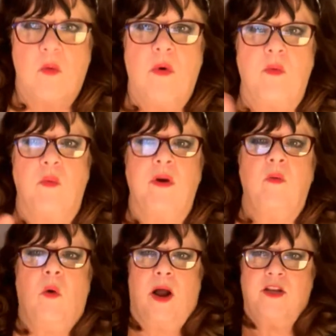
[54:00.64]
what we're
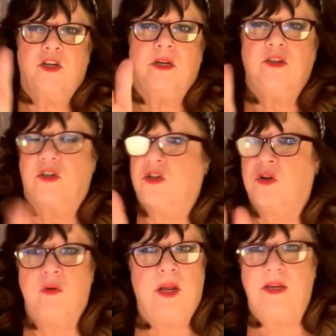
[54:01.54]
watching just
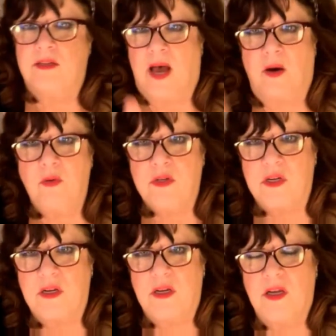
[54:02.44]
2 days out,
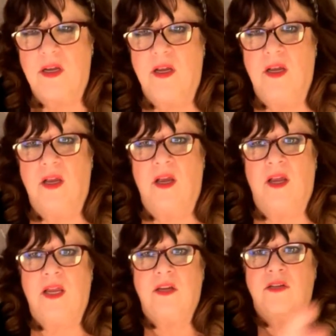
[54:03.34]

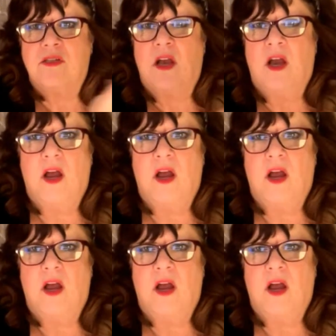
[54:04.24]
is